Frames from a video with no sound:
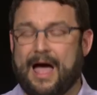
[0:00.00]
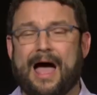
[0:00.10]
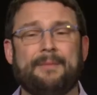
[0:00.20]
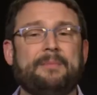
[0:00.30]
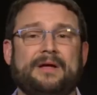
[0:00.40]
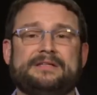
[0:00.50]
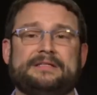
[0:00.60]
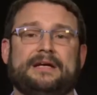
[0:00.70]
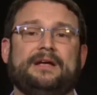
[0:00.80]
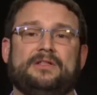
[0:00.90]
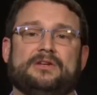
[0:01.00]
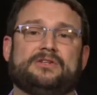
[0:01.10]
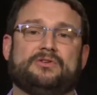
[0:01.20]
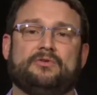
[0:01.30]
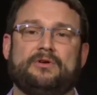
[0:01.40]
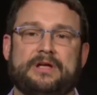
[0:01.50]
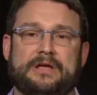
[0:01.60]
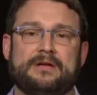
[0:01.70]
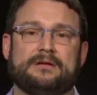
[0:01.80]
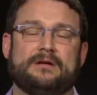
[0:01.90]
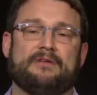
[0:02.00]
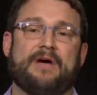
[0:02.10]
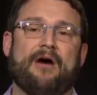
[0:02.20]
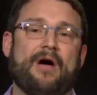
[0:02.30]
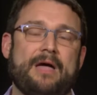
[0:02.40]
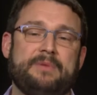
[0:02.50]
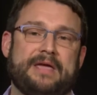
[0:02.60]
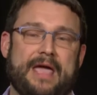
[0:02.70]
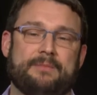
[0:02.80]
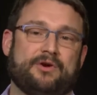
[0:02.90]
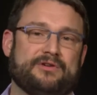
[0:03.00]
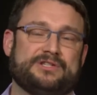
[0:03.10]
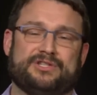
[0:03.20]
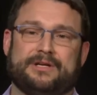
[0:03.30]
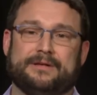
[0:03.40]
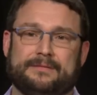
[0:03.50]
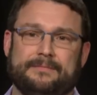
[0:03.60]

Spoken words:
I'm about to tell you the story of how I became a Christian.